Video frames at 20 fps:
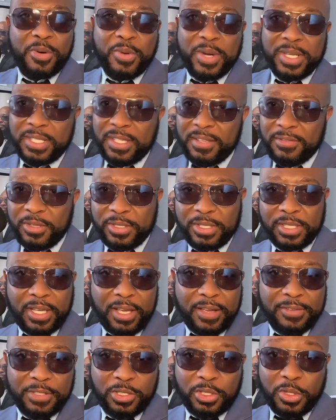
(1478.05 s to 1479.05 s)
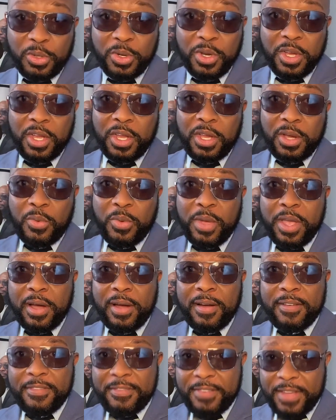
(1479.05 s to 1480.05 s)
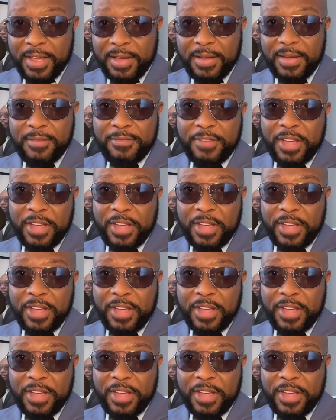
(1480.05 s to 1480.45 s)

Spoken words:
Always give us gifts. So we are very,